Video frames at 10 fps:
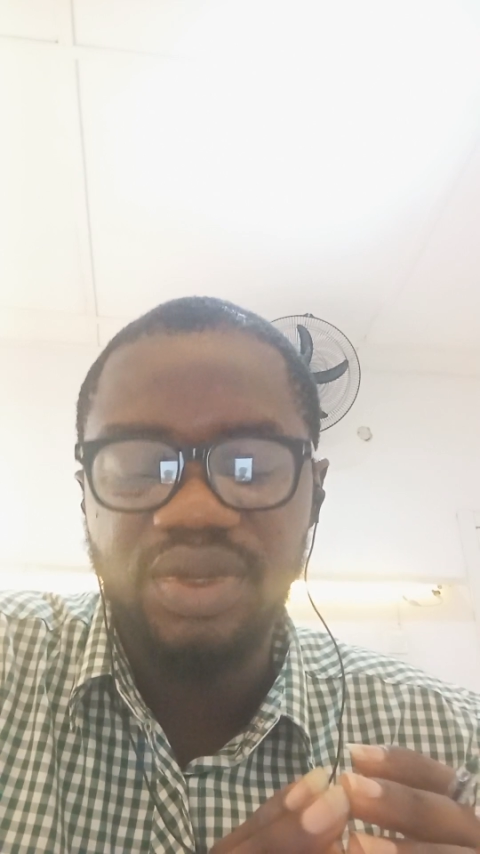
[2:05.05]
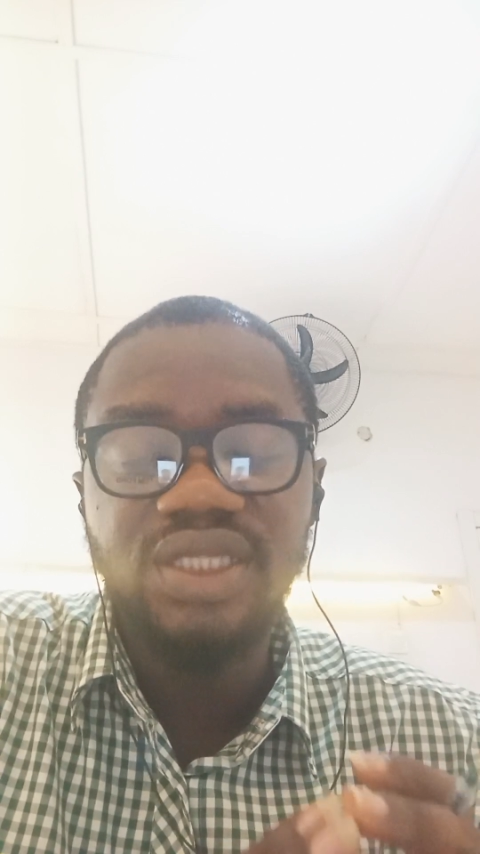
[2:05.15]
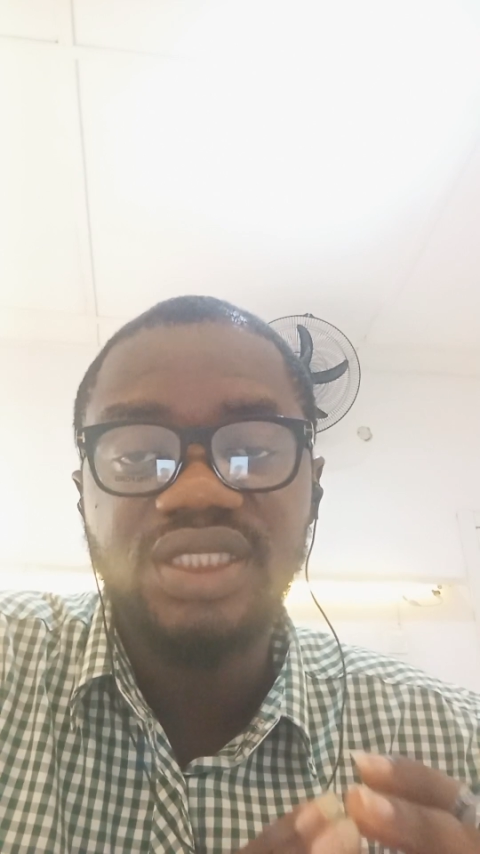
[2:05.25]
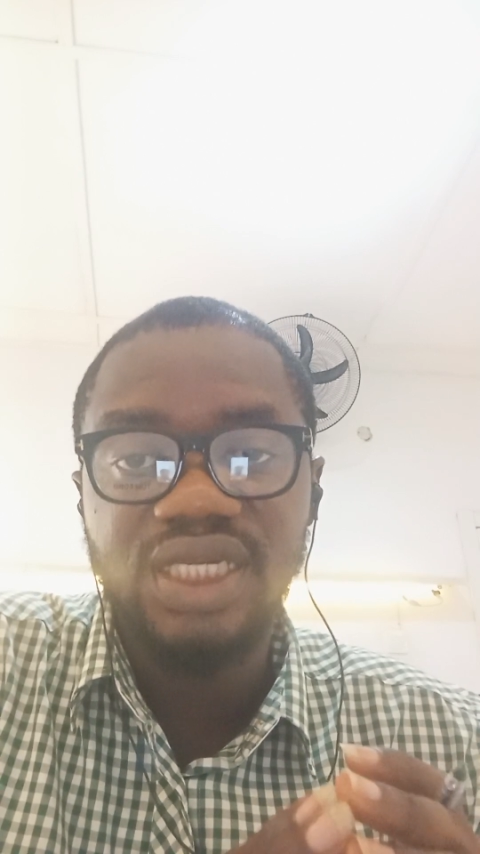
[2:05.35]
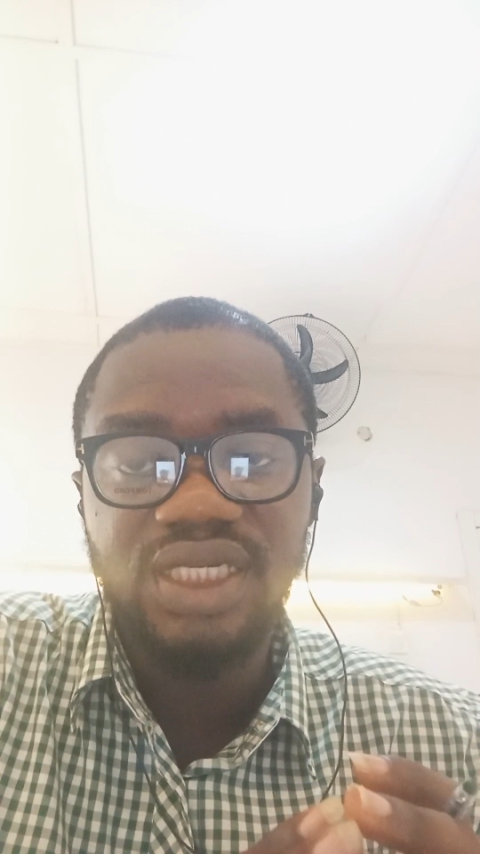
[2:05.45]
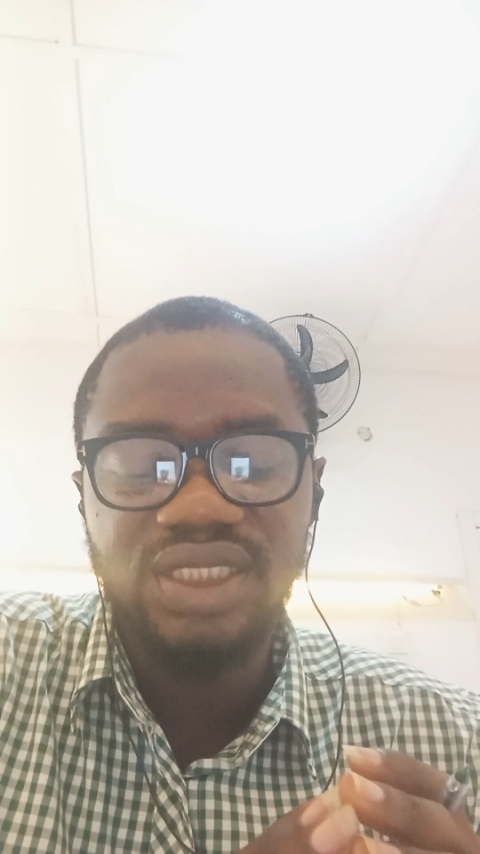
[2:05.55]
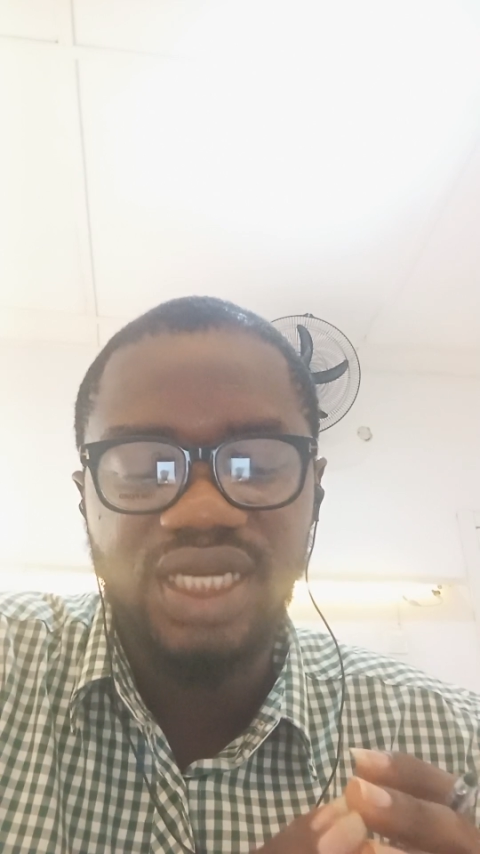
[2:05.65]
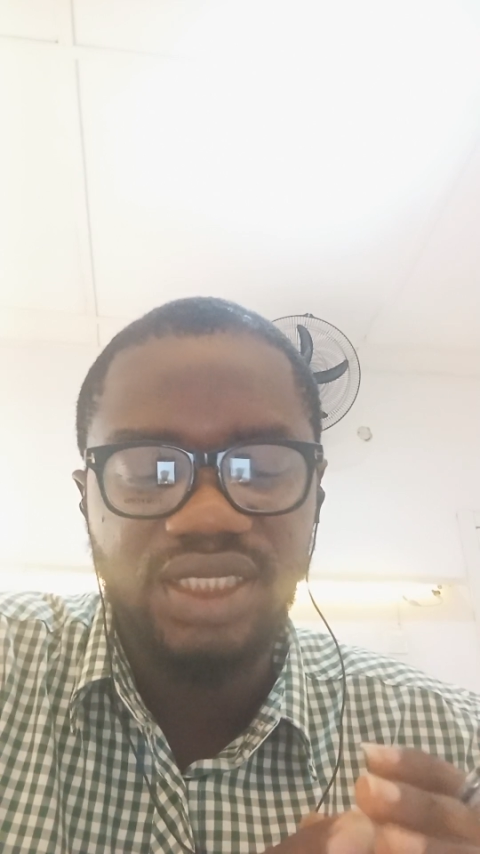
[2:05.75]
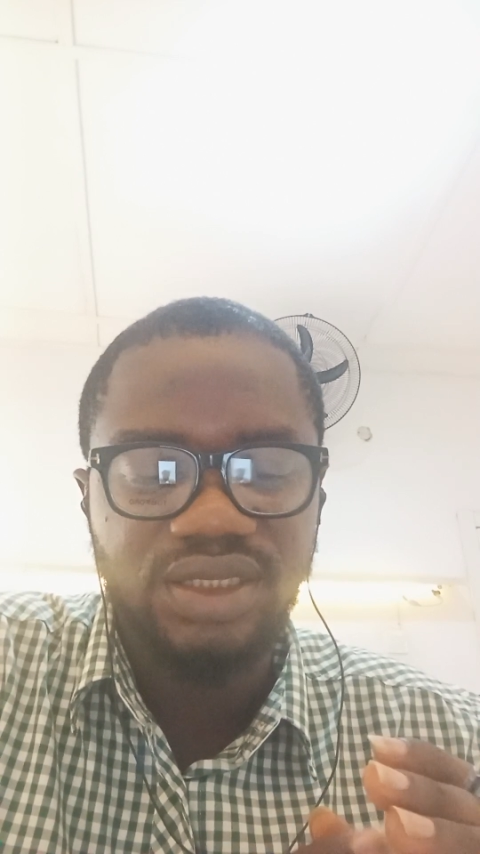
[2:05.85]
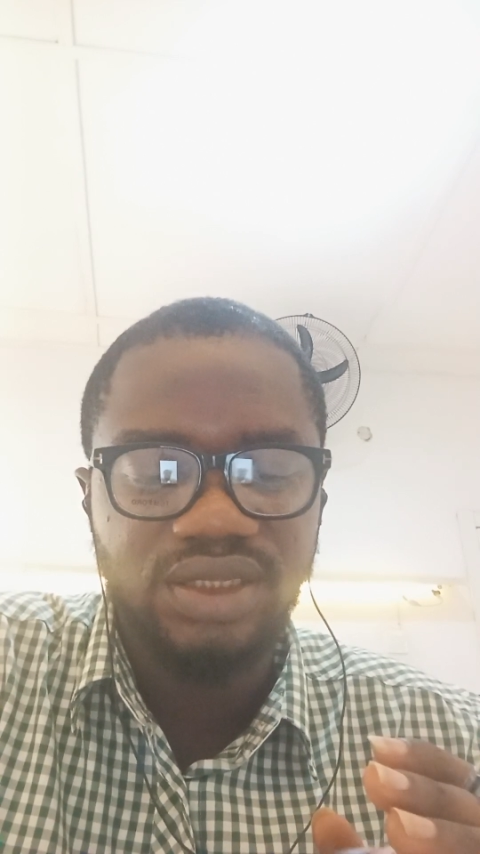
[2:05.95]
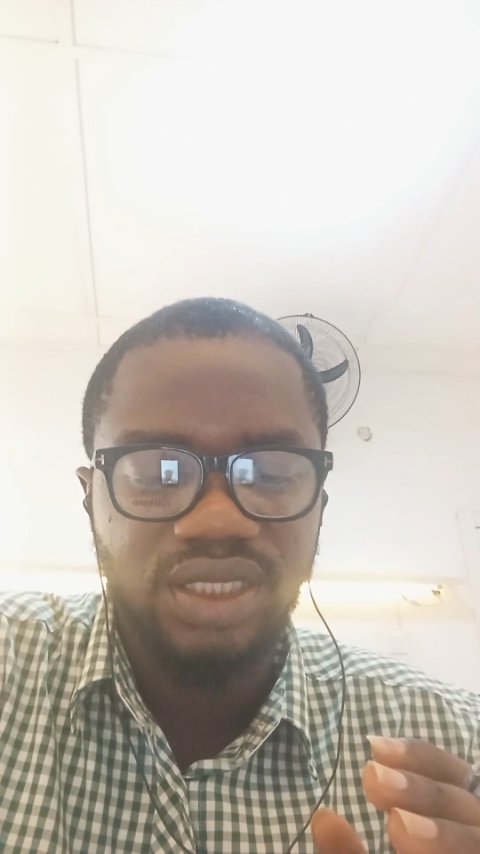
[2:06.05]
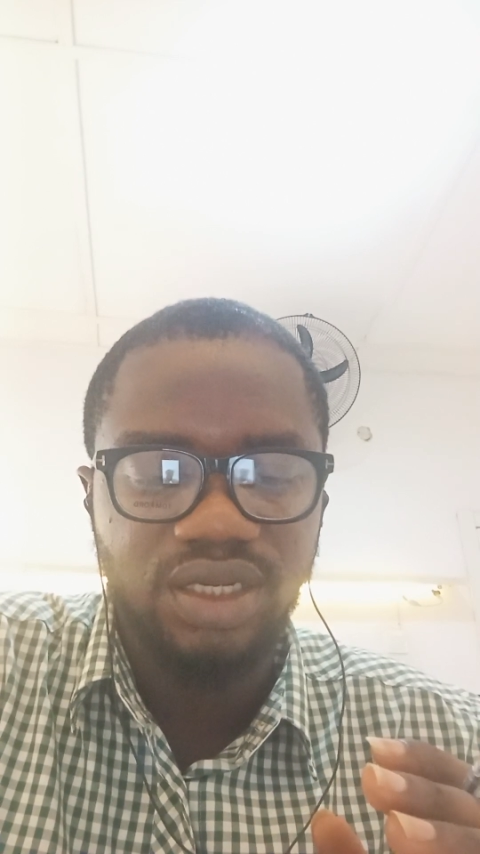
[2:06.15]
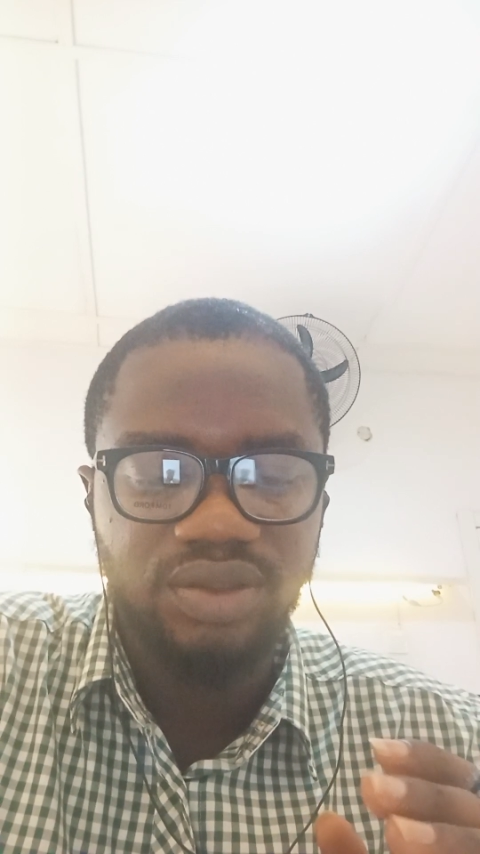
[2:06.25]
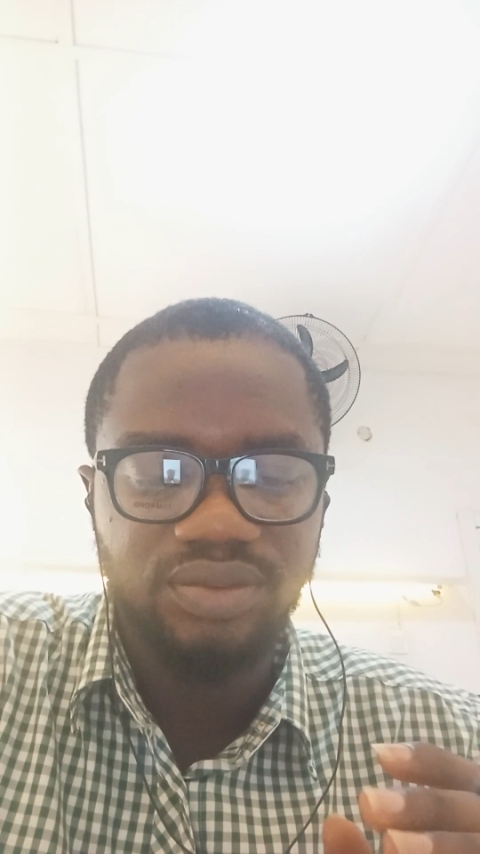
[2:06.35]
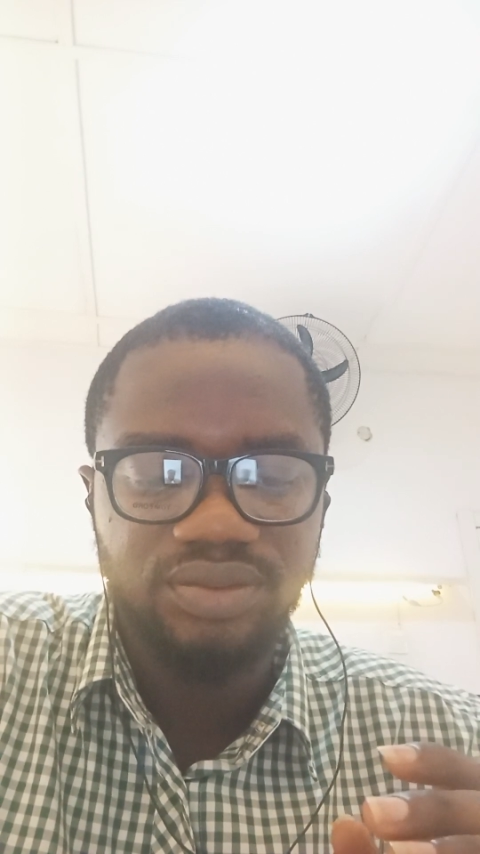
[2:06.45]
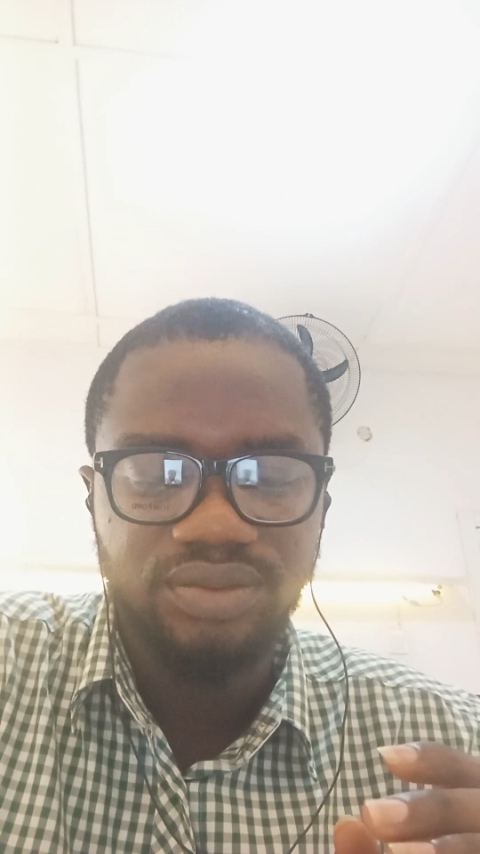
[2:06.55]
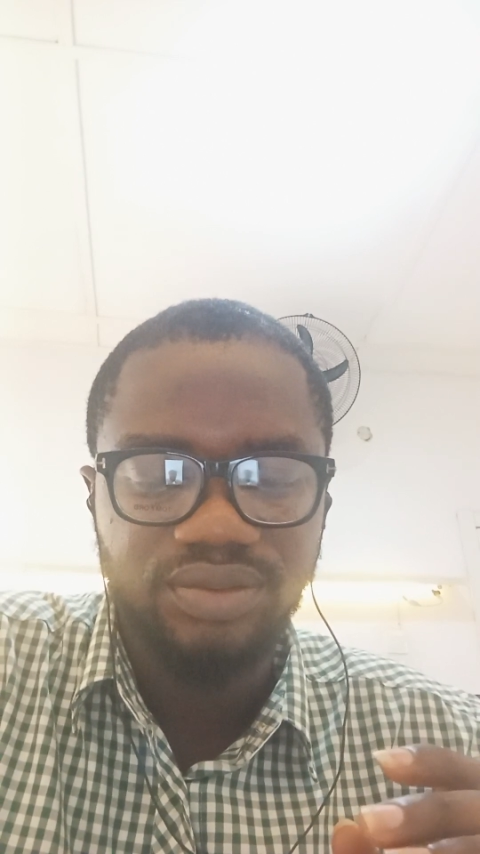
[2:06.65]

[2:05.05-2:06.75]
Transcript: maintained that um,